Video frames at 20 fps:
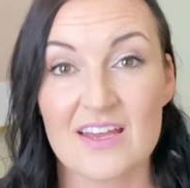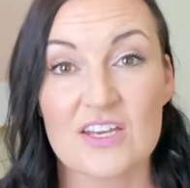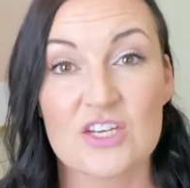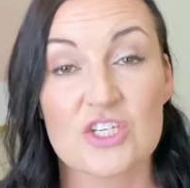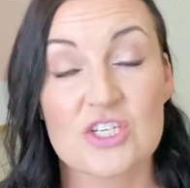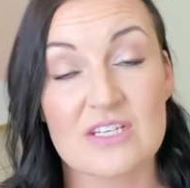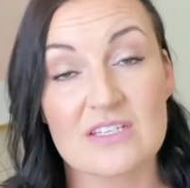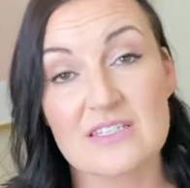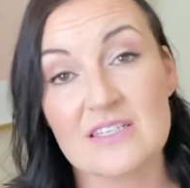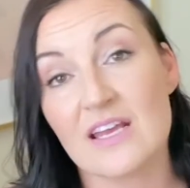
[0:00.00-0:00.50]

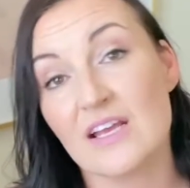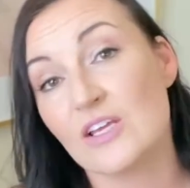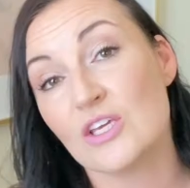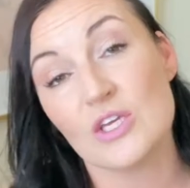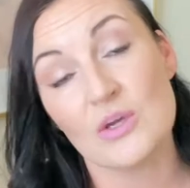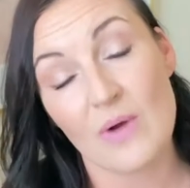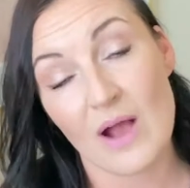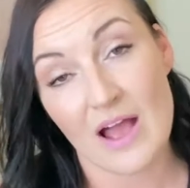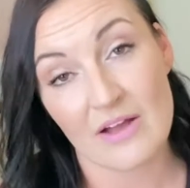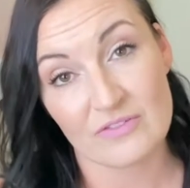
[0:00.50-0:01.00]
Just like
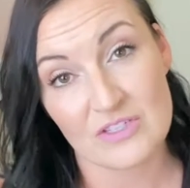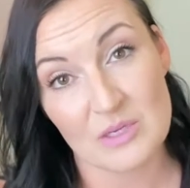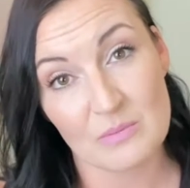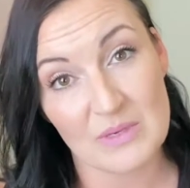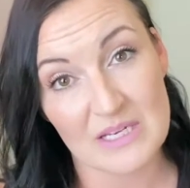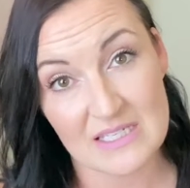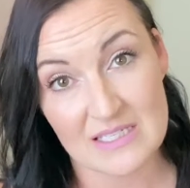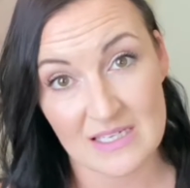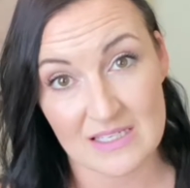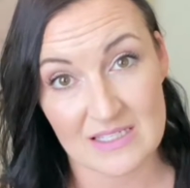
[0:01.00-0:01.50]
you have to
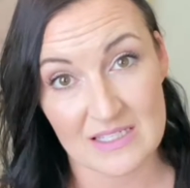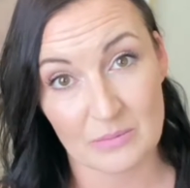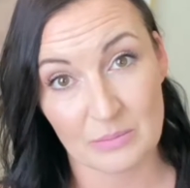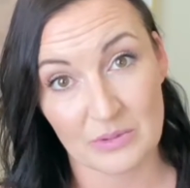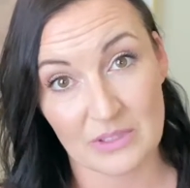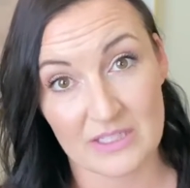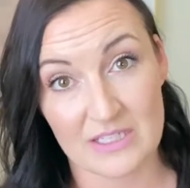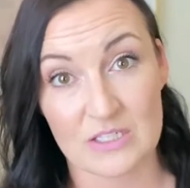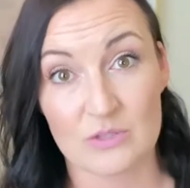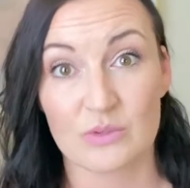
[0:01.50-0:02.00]
be
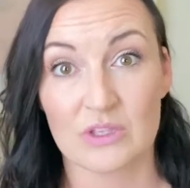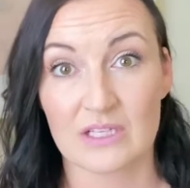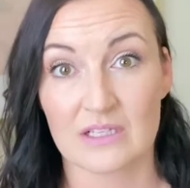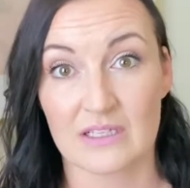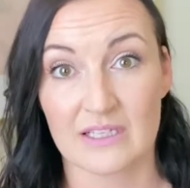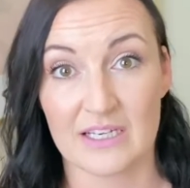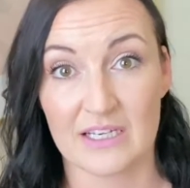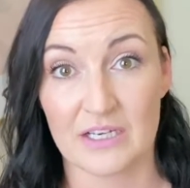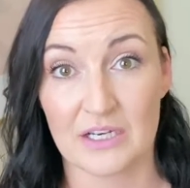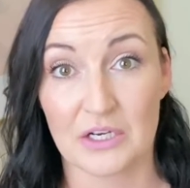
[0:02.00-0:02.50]
disciplined with
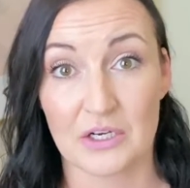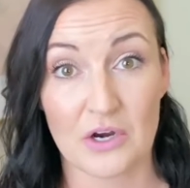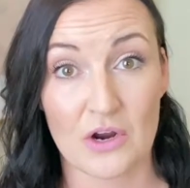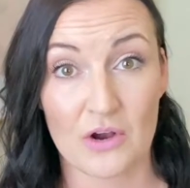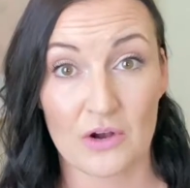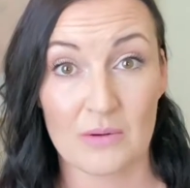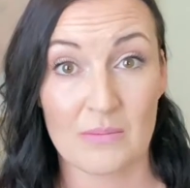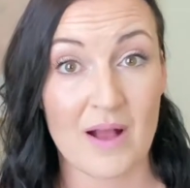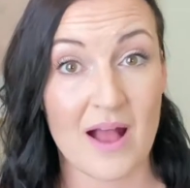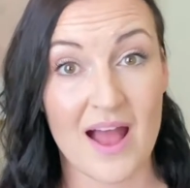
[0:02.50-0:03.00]
cleaning your
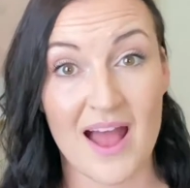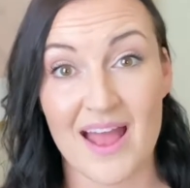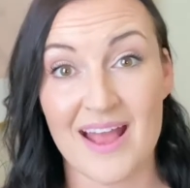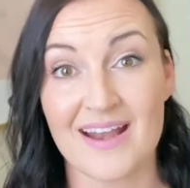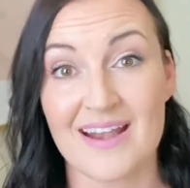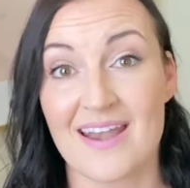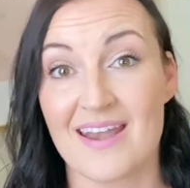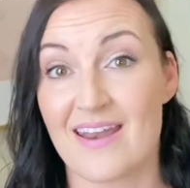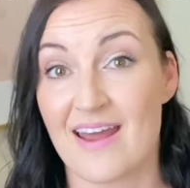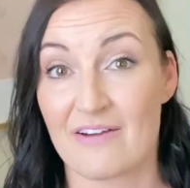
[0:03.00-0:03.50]
home, I
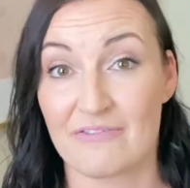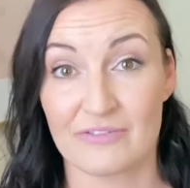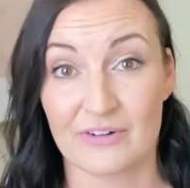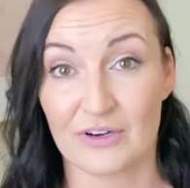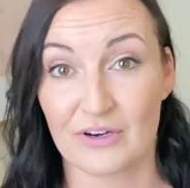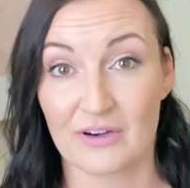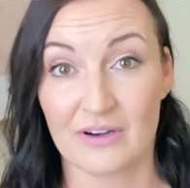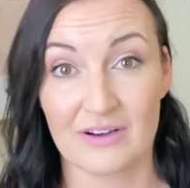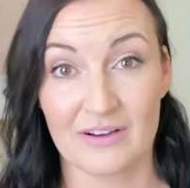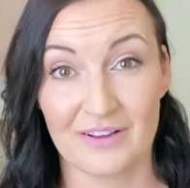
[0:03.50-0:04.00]

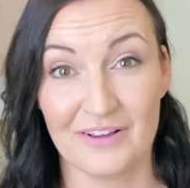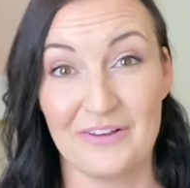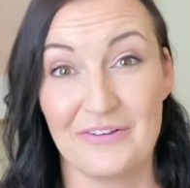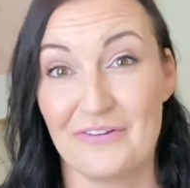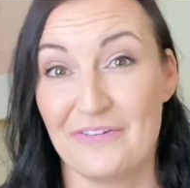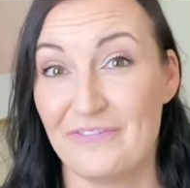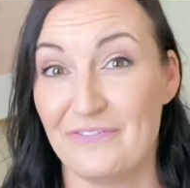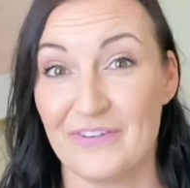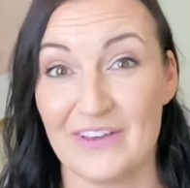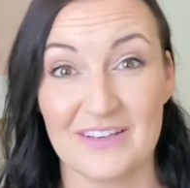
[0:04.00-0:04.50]
never
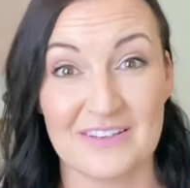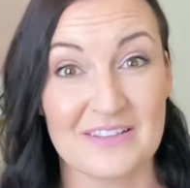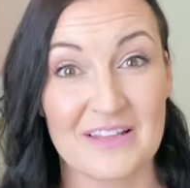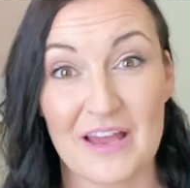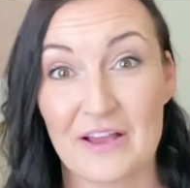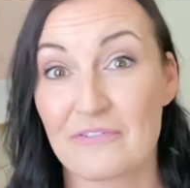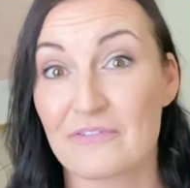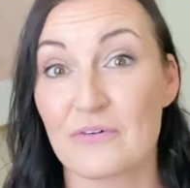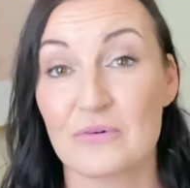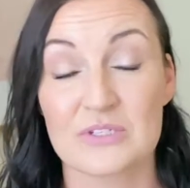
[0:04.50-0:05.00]
feel
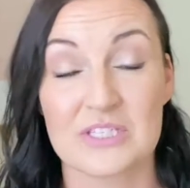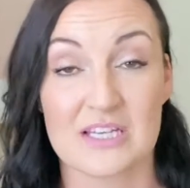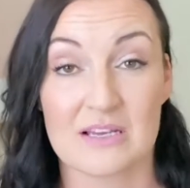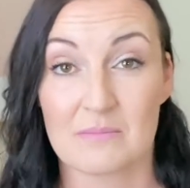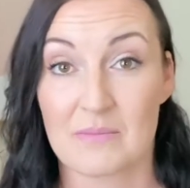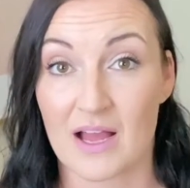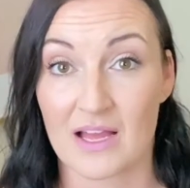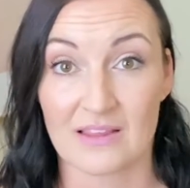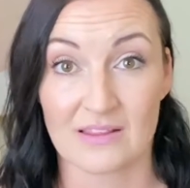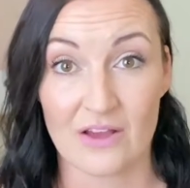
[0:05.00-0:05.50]
like folding
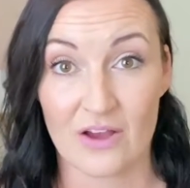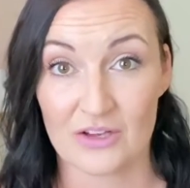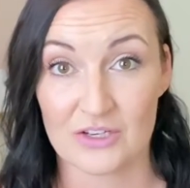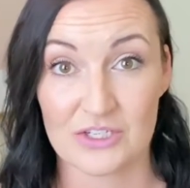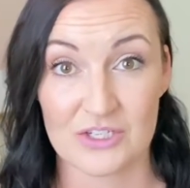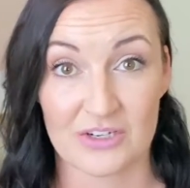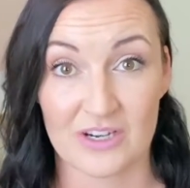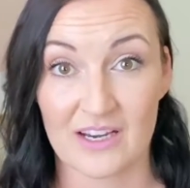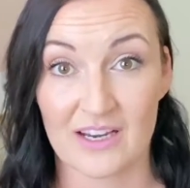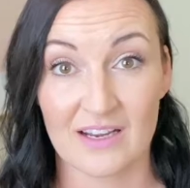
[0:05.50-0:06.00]
my
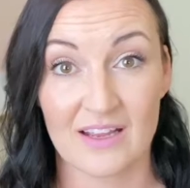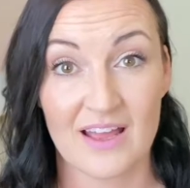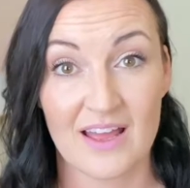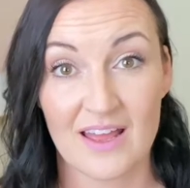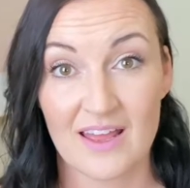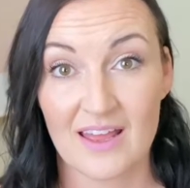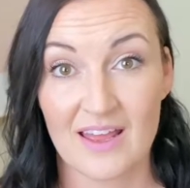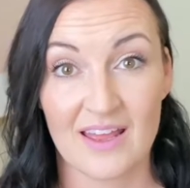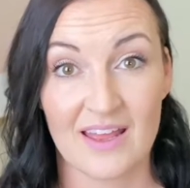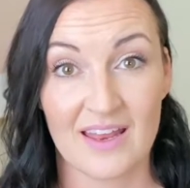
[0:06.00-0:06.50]
laundry.
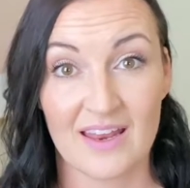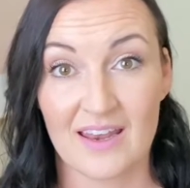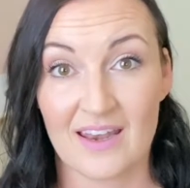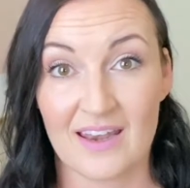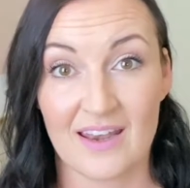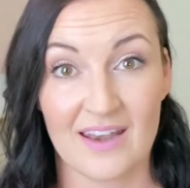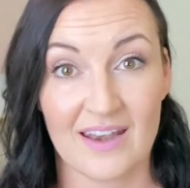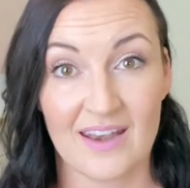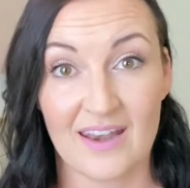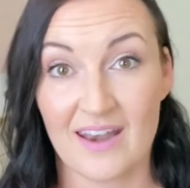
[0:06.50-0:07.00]

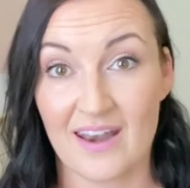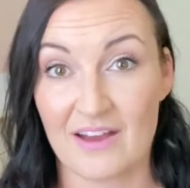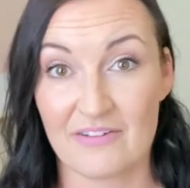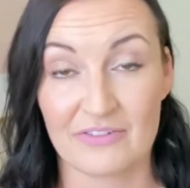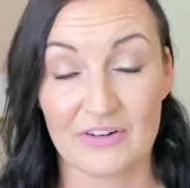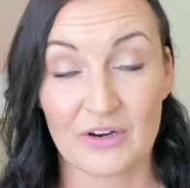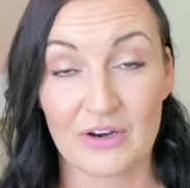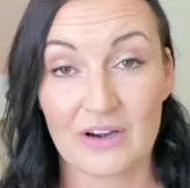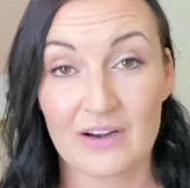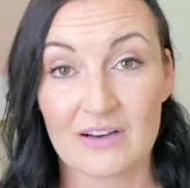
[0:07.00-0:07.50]

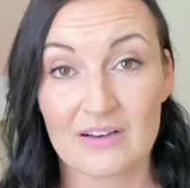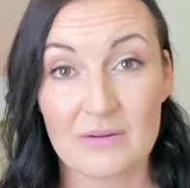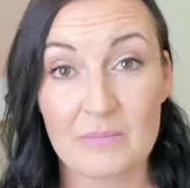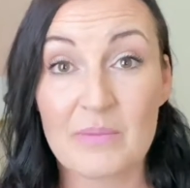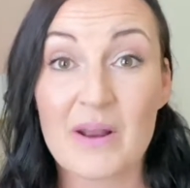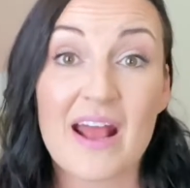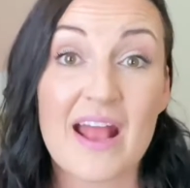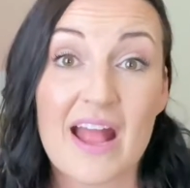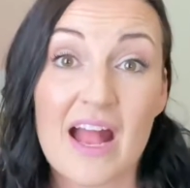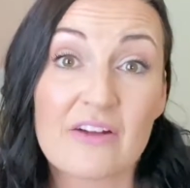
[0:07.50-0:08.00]
Never.
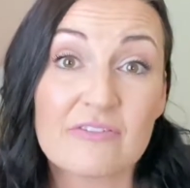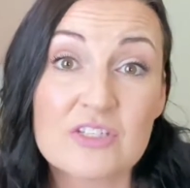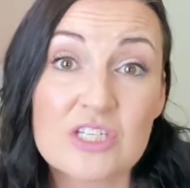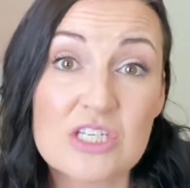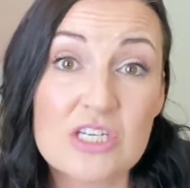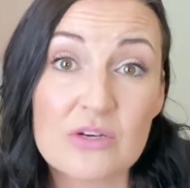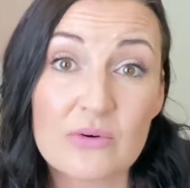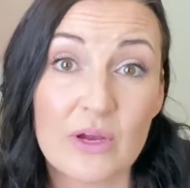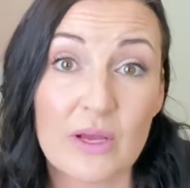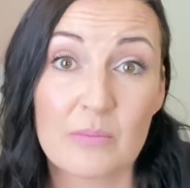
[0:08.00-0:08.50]
But I have to
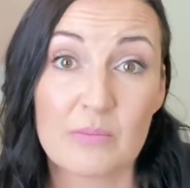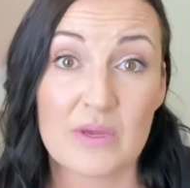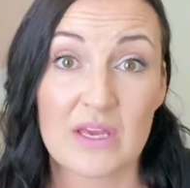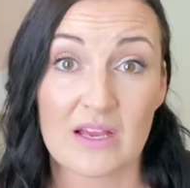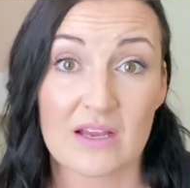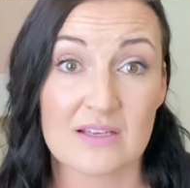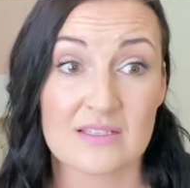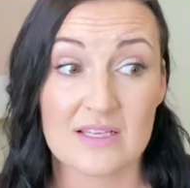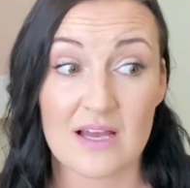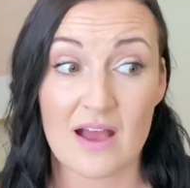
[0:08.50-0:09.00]
do it
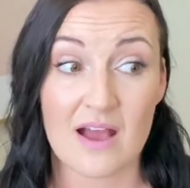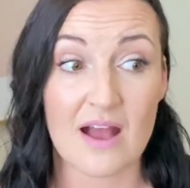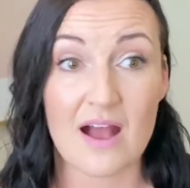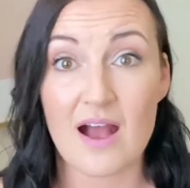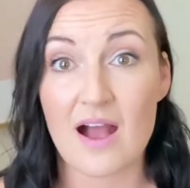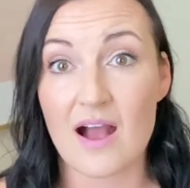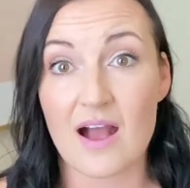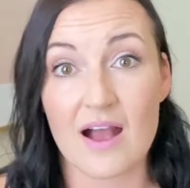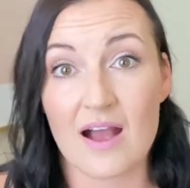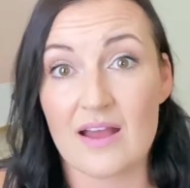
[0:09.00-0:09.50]
because
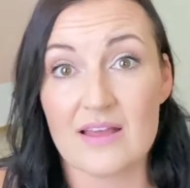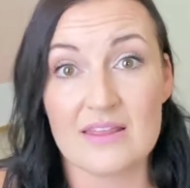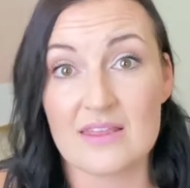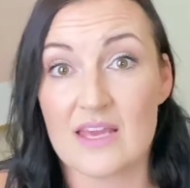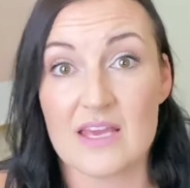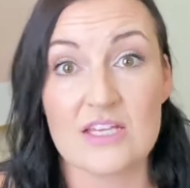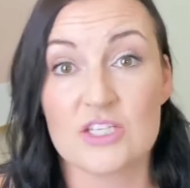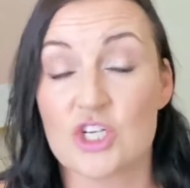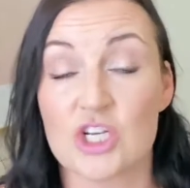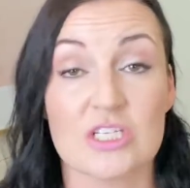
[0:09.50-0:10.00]

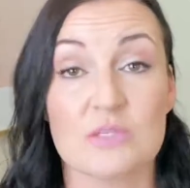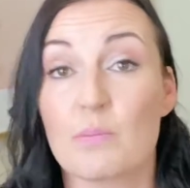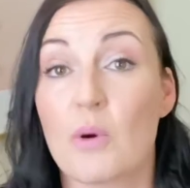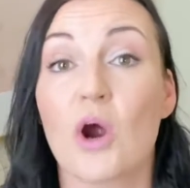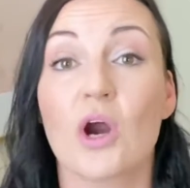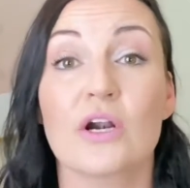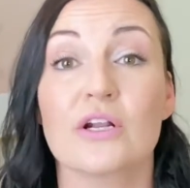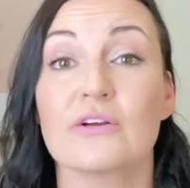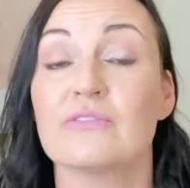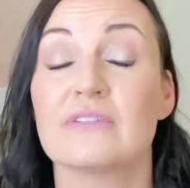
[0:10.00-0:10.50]
it's just
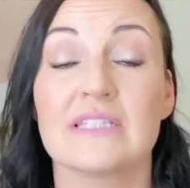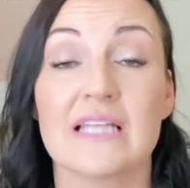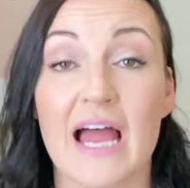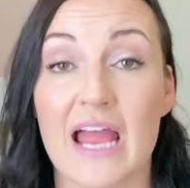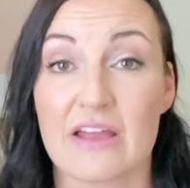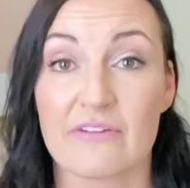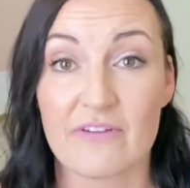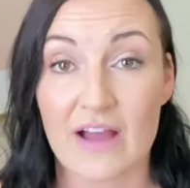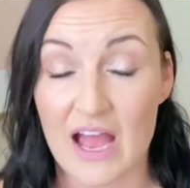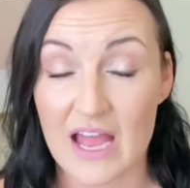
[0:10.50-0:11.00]
part of
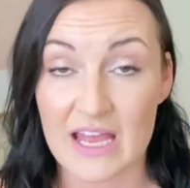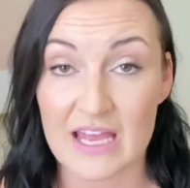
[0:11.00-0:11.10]
life. I